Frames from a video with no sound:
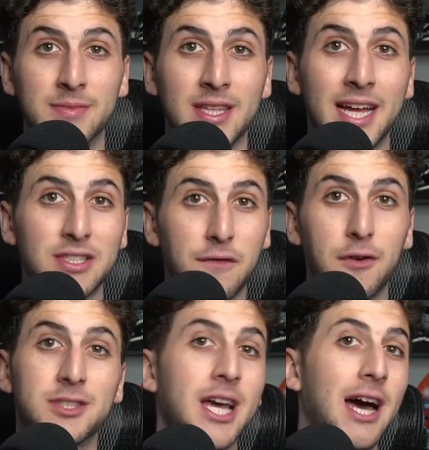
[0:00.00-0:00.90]
and that's the
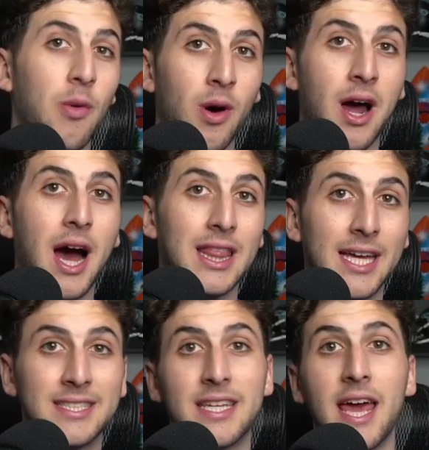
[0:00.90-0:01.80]
first guy I want to
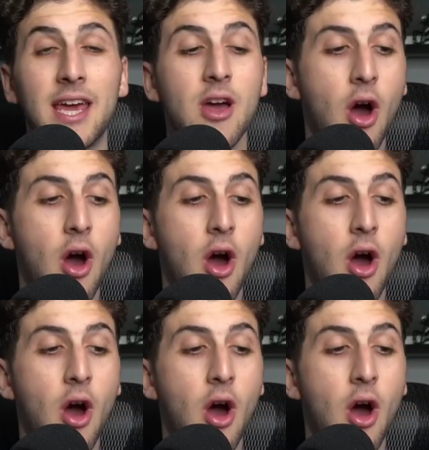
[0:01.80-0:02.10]
highlight today.